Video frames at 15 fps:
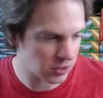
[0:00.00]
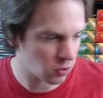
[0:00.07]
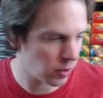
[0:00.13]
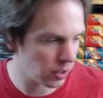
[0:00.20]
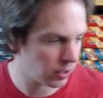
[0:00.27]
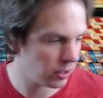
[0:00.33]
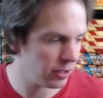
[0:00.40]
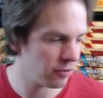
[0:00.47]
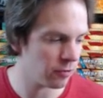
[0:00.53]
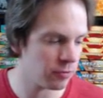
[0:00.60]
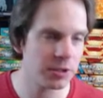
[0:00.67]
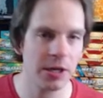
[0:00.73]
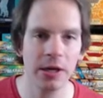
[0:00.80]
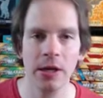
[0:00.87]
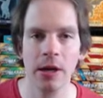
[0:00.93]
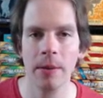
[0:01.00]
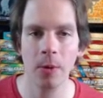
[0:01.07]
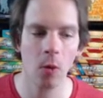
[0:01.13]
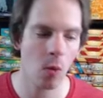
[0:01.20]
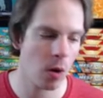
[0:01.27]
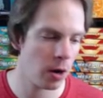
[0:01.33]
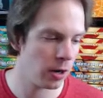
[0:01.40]
quickly from tin number
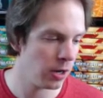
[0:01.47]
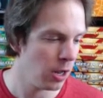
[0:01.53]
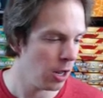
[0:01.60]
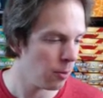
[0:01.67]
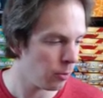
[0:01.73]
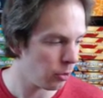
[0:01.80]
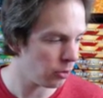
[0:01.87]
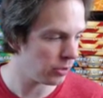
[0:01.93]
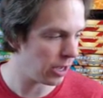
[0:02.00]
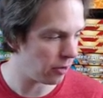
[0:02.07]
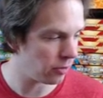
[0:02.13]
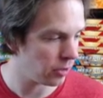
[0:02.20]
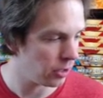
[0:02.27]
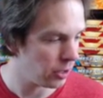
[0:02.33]
one, pulled out